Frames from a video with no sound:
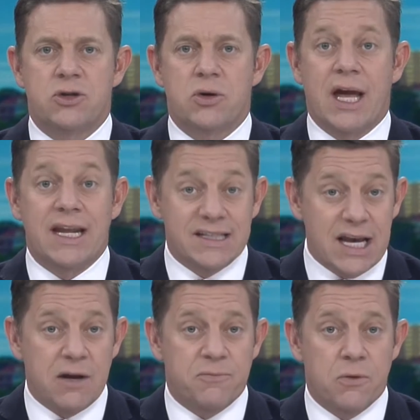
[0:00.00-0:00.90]
are getting
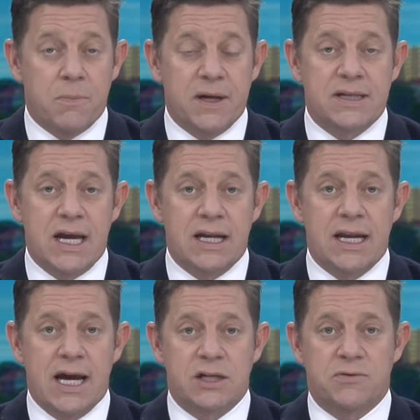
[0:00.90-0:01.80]
set for a big day in
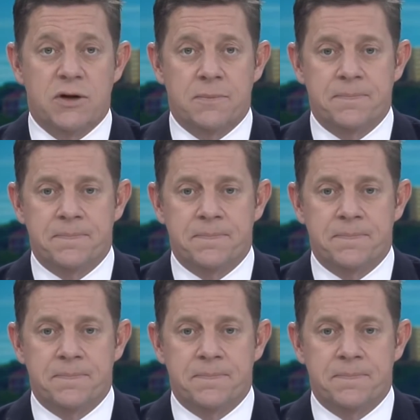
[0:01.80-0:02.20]
Nashville.